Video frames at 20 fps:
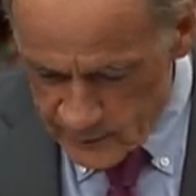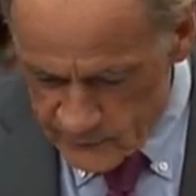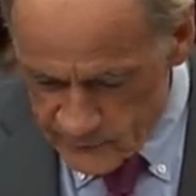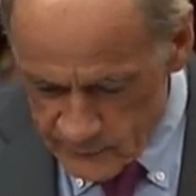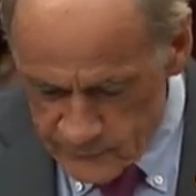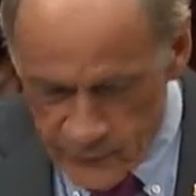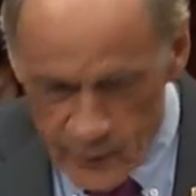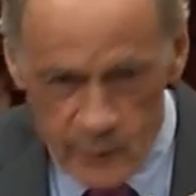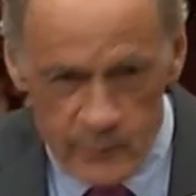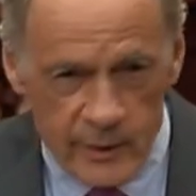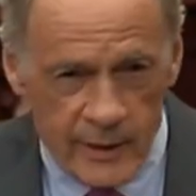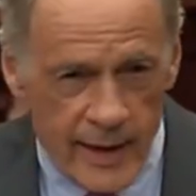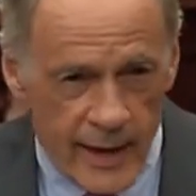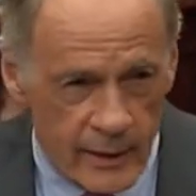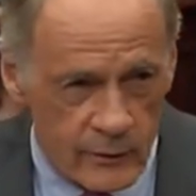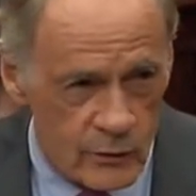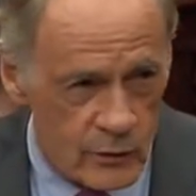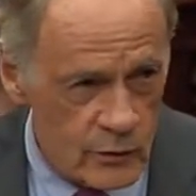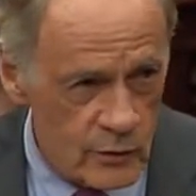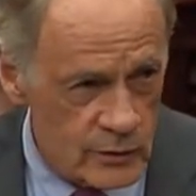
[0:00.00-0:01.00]
and farming
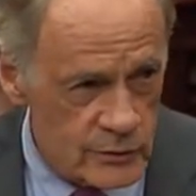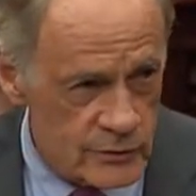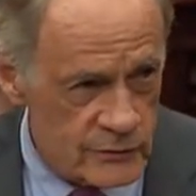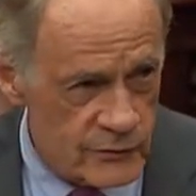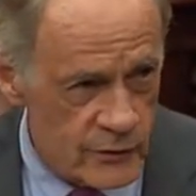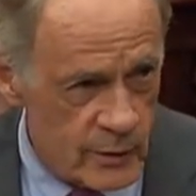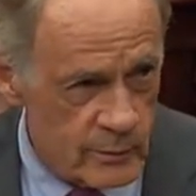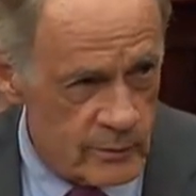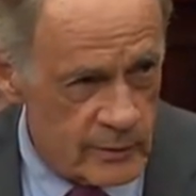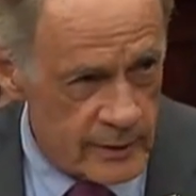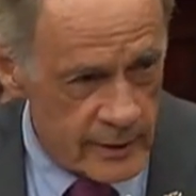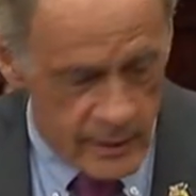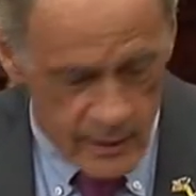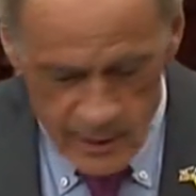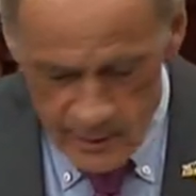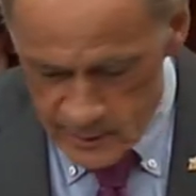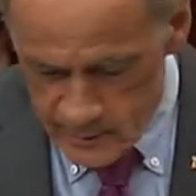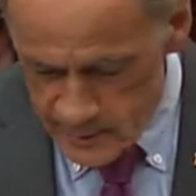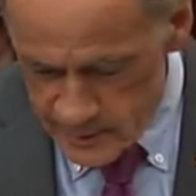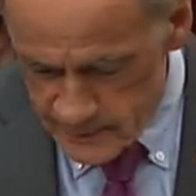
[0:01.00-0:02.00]
agriculture, farming
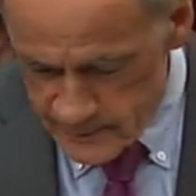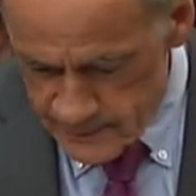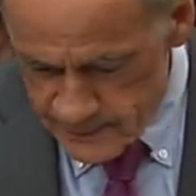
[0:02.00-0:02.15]
economy,